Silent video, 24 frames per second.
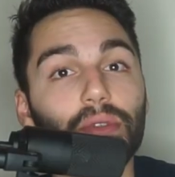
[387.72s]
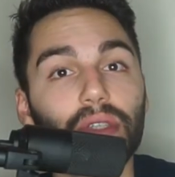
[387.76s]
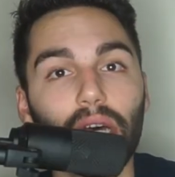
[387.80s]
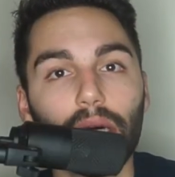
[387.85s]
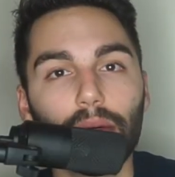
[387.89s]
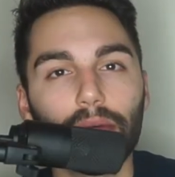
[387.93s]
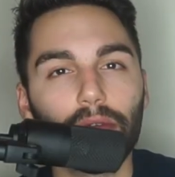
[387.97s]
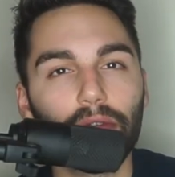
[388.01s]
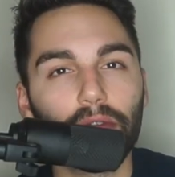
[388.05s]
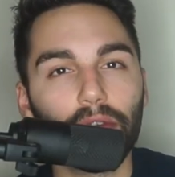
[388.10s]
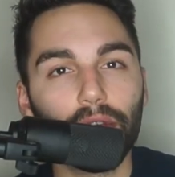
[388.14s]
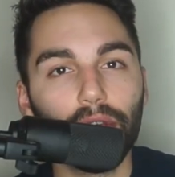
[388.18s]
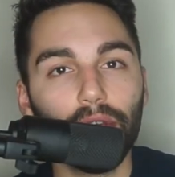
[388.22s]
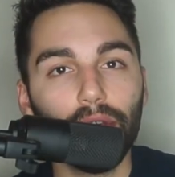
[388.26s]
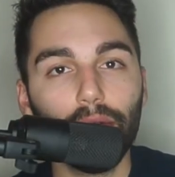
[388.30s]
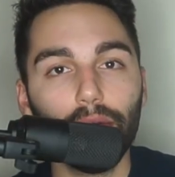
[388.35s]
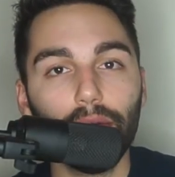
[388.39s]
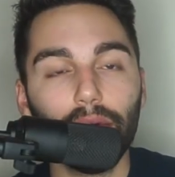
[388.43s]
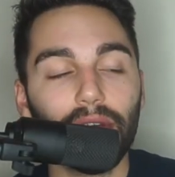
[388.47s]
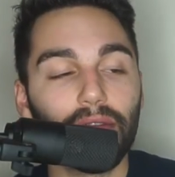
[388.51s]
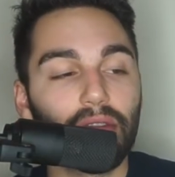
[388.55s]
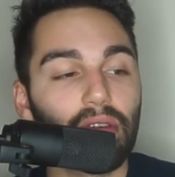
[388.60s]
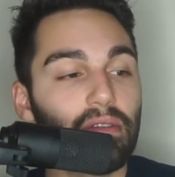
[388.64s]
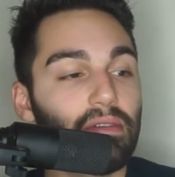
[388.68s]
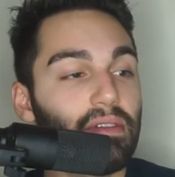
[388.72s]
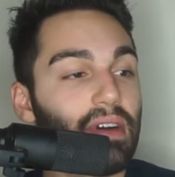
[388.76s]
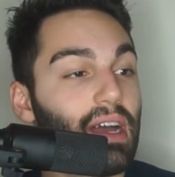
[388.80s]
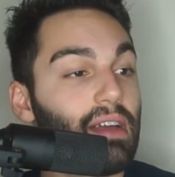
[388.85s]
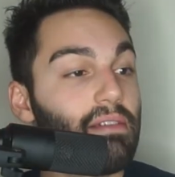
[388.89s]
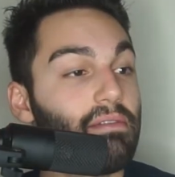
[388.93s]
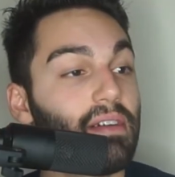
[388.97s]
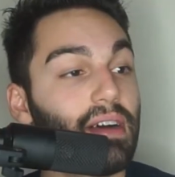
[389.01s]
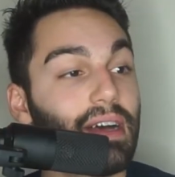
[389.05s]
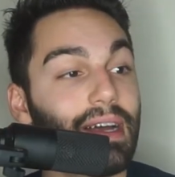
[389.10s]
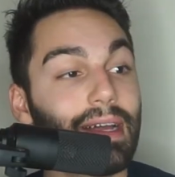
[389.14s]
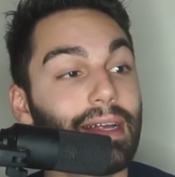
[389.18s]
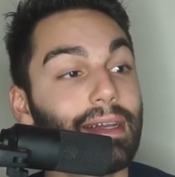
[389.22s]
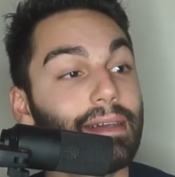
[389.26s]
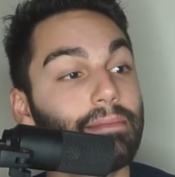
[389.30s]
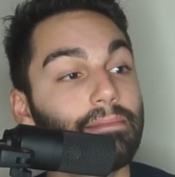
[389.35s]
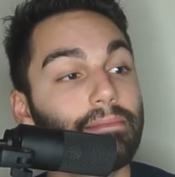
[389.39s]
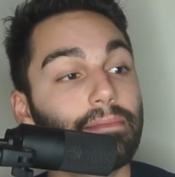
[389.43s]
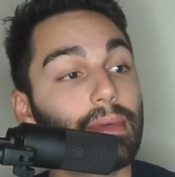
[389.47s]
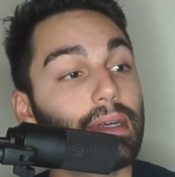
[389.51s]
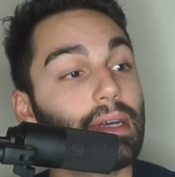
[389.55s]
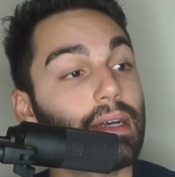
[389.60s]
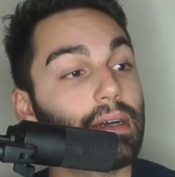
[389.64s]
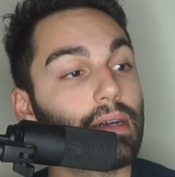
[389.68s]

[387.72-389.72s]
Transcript: was helpful for you. If the Fifine